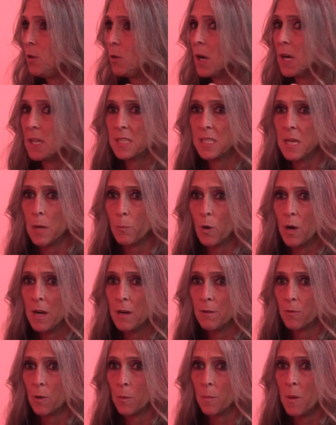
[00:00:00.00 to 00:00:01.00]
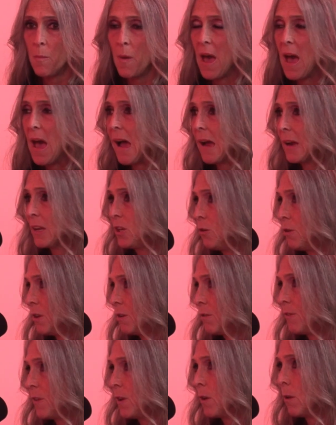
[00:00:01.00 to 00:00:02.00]
you got separated from the pack, you
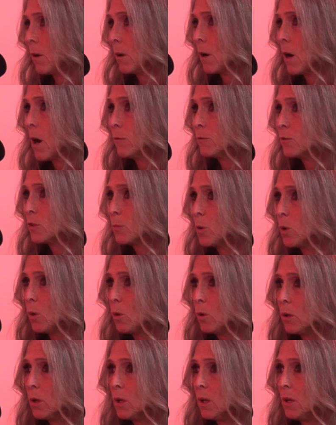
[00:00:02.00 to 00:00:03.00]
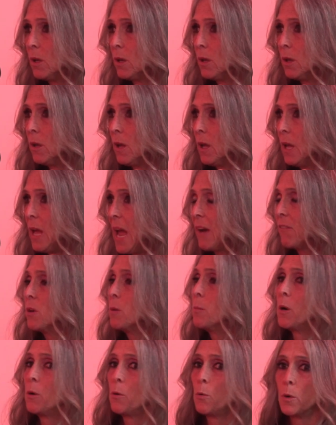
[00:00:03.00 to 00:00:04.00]
didn't feel uncomfortable,
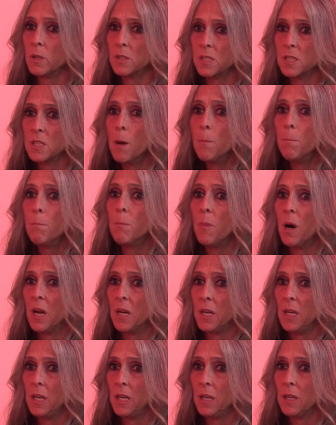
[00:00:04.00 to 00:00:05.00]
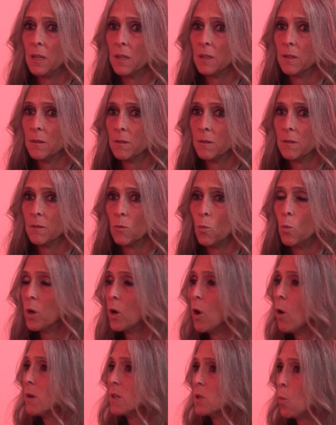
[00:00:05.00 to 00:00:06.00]
somebody would
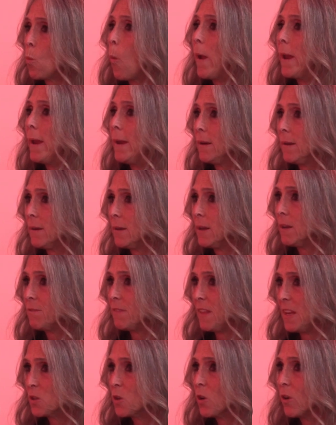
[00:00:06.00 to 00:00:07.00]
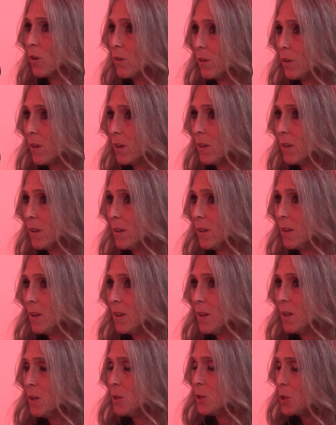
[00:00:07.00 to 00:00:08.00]
always wait if they turned.
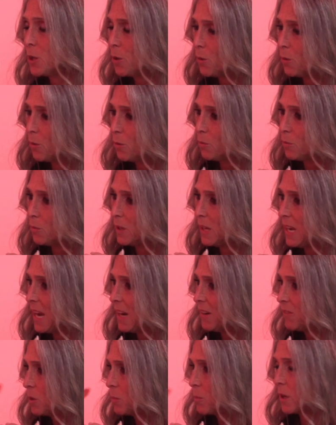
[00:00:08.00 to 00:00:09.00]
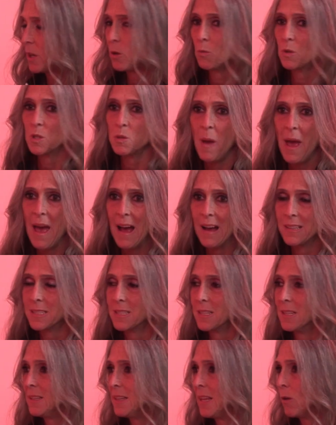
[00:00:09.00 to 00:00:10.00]
So everybody was
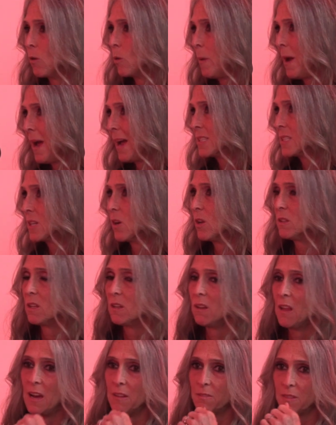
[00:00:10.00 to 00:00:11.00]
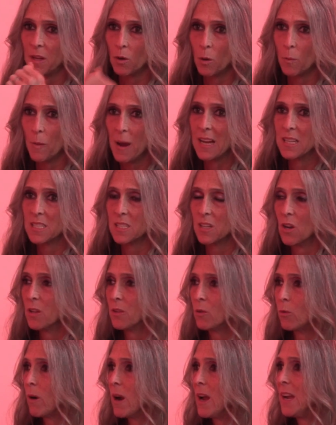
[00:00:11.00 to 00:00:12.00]
passing. They were passing on the left. They were passing on
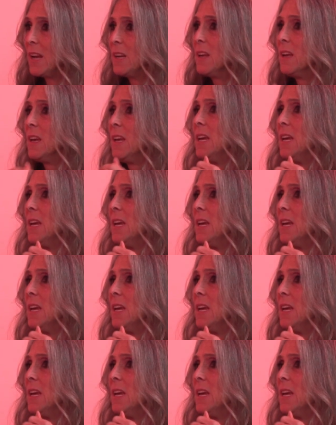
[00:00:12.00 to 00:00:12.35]
the right.